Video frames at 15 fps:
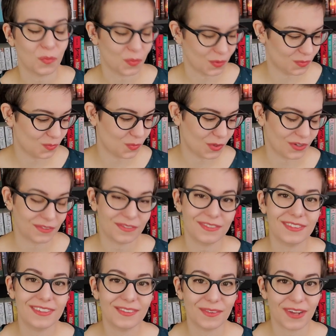We're, we're,
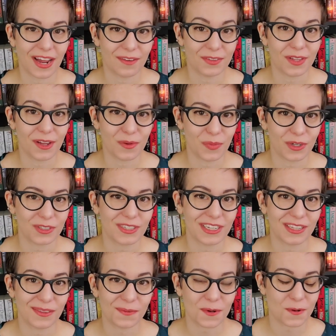I have a lot of books to
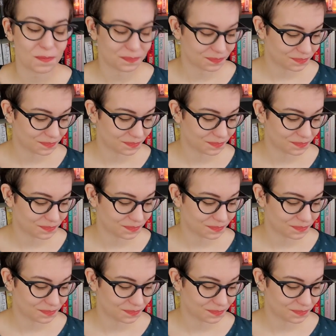get through.